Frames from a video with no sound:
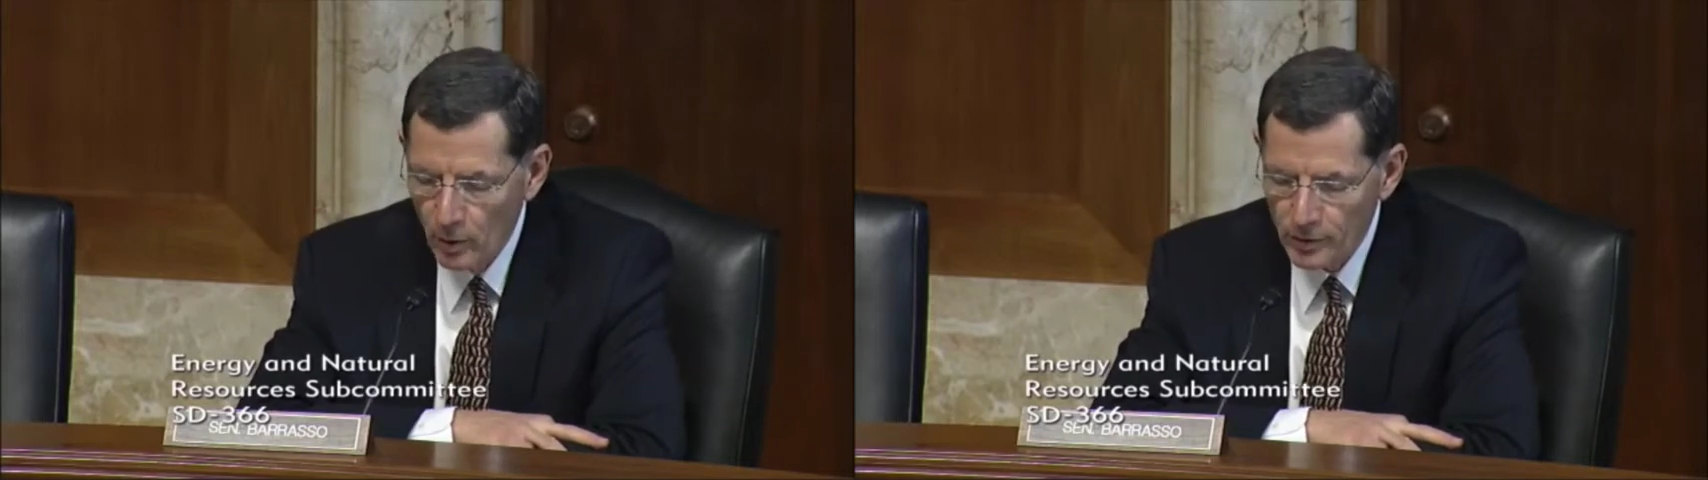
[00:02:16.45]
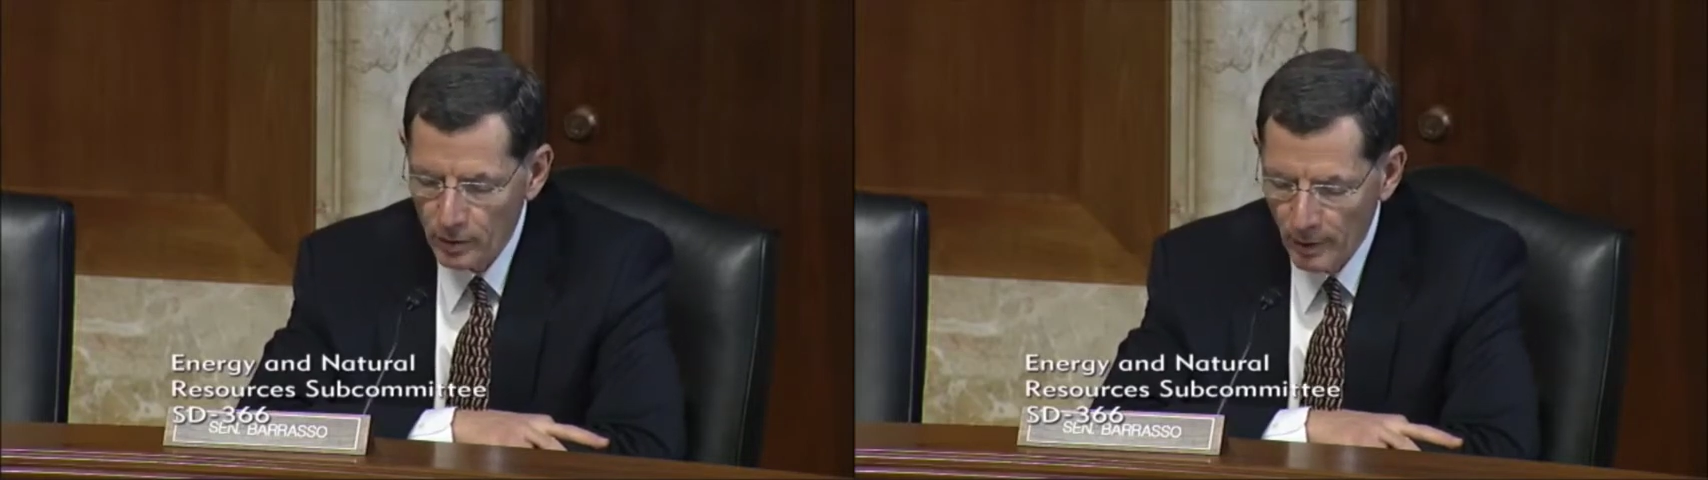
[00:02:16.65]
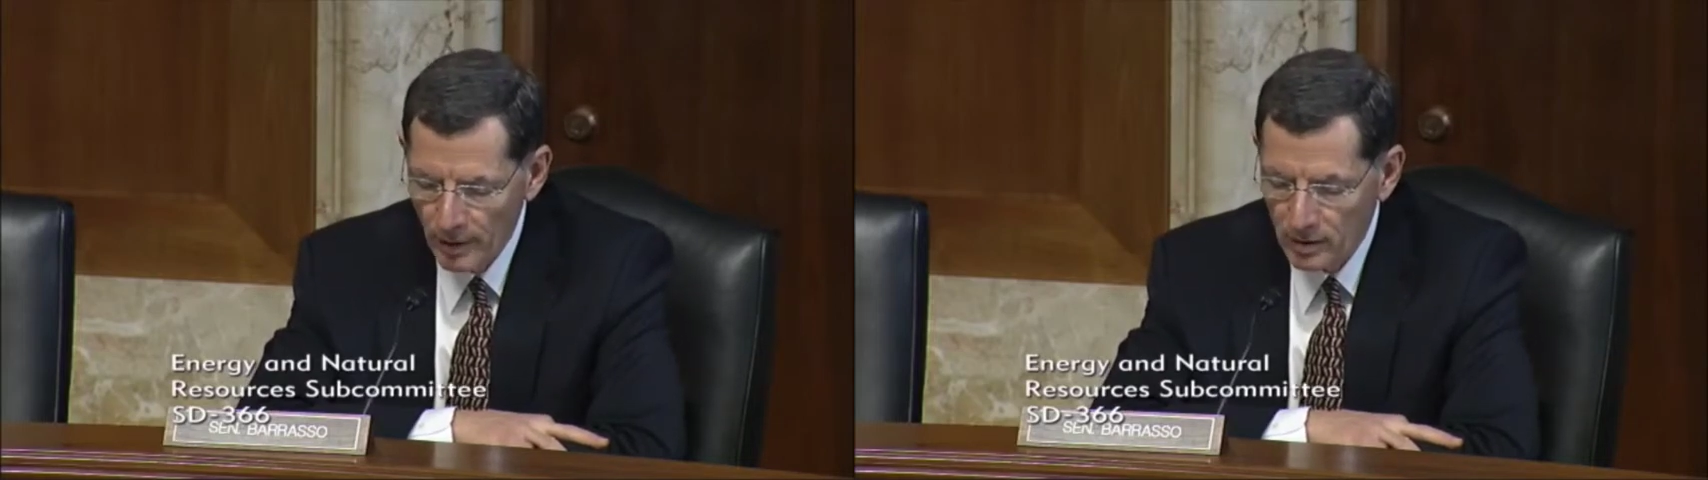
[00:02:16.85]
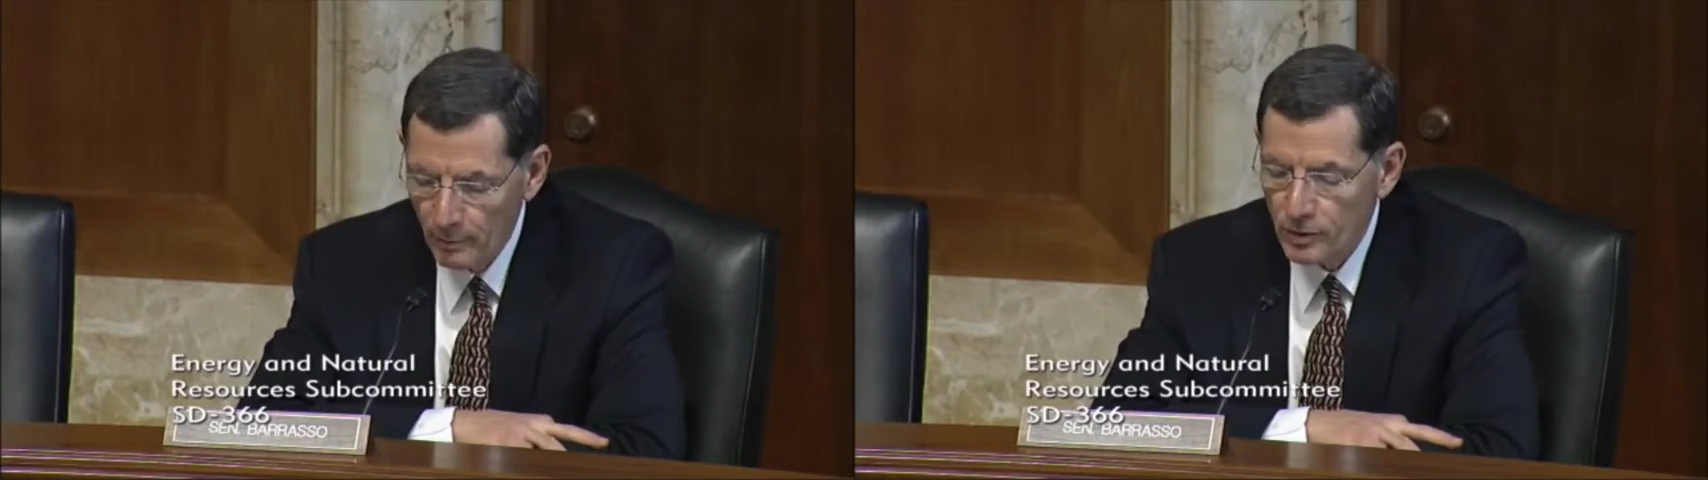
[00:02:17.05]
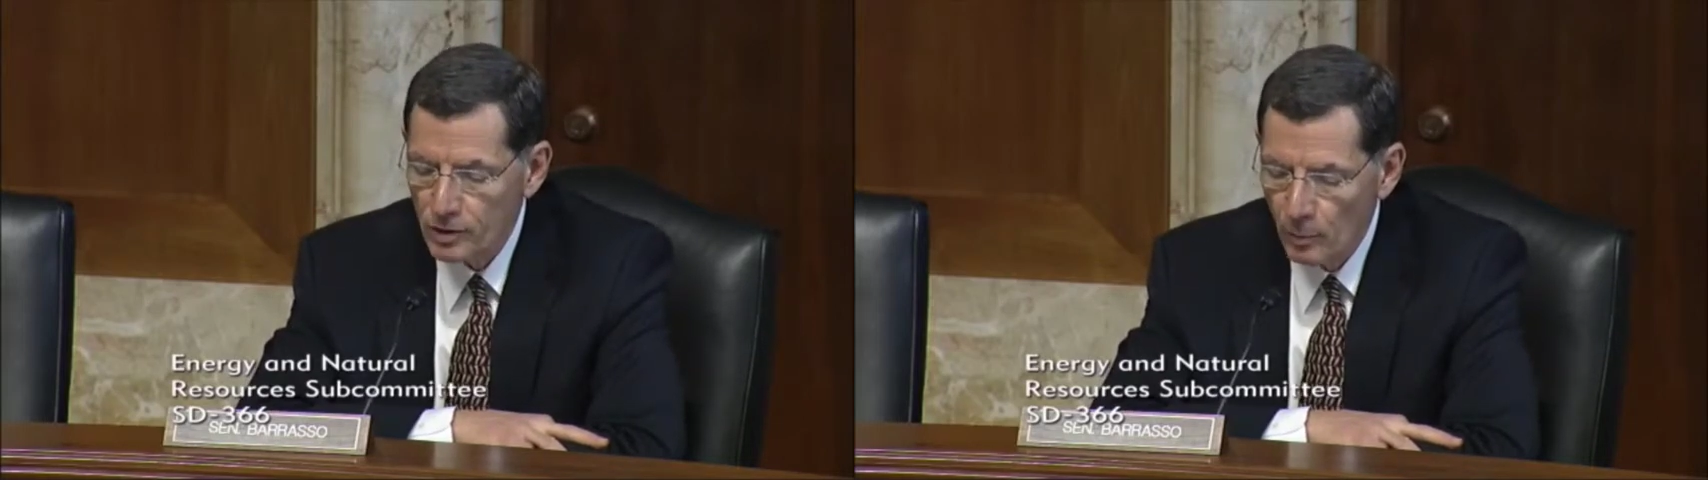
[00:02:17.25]
also makes
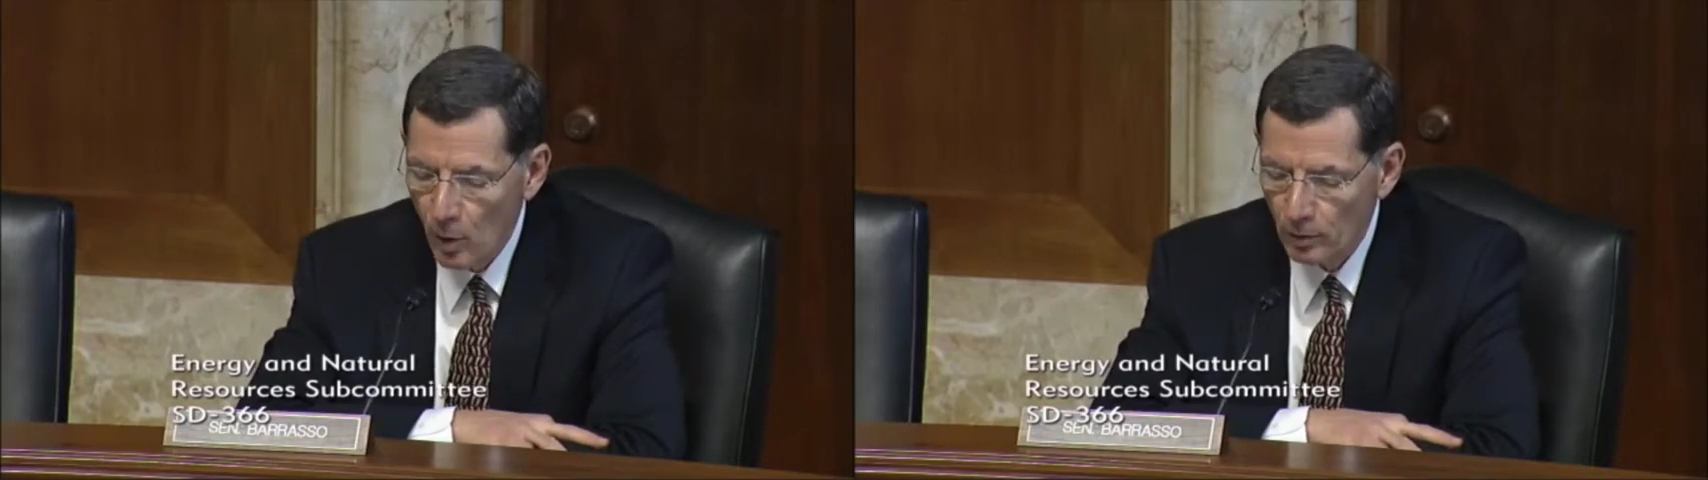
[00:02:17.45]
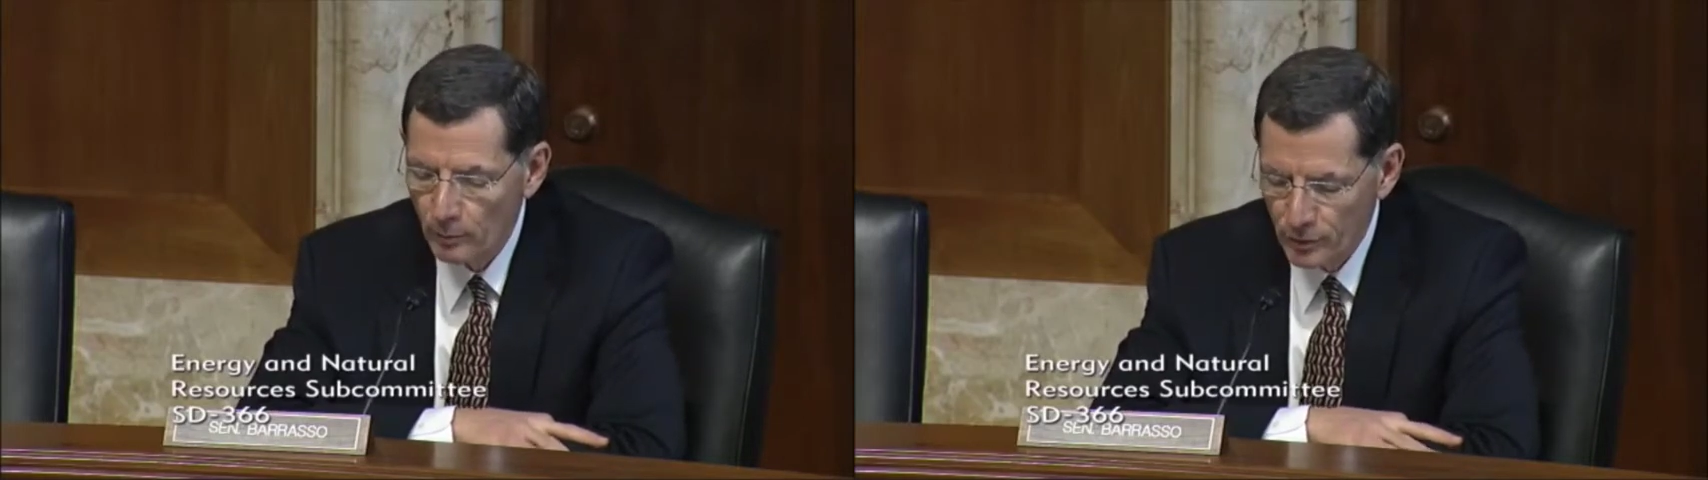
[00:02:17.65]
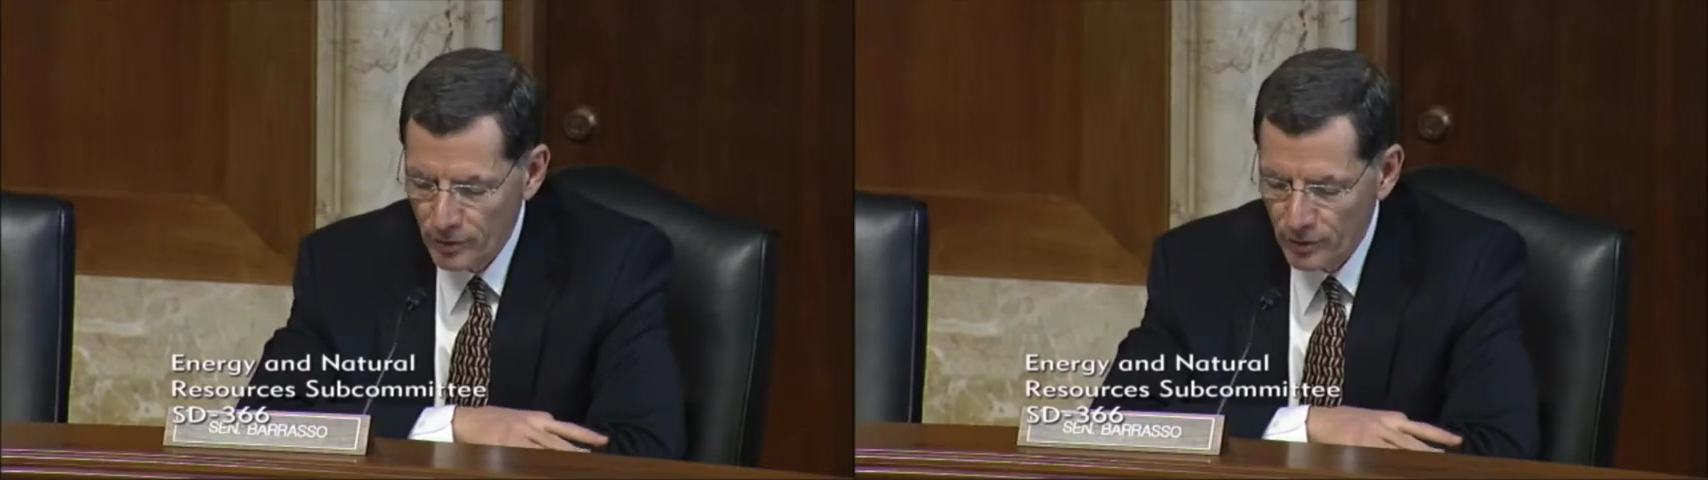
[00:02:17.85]
up a smaller